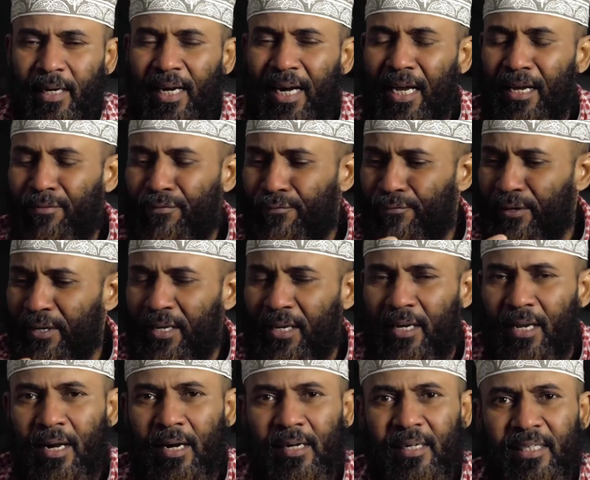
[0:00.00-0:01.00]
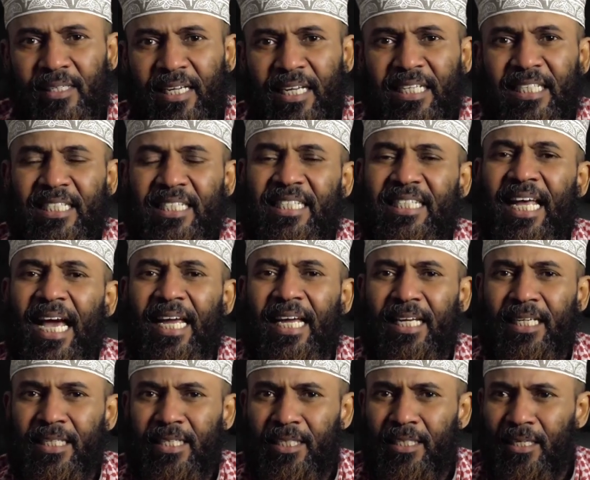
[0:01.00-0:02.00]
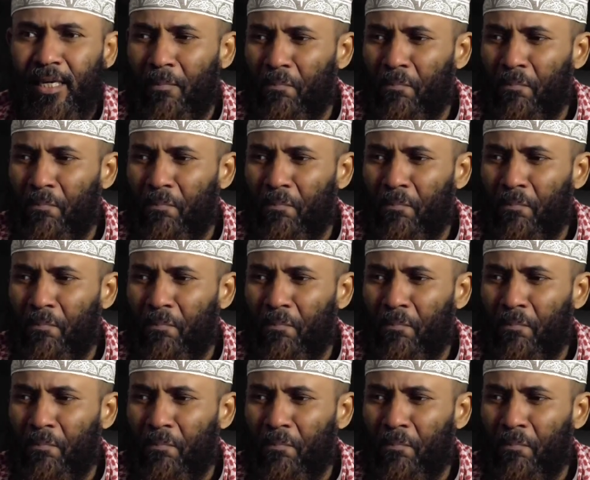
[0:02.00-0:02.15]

I feel anxiety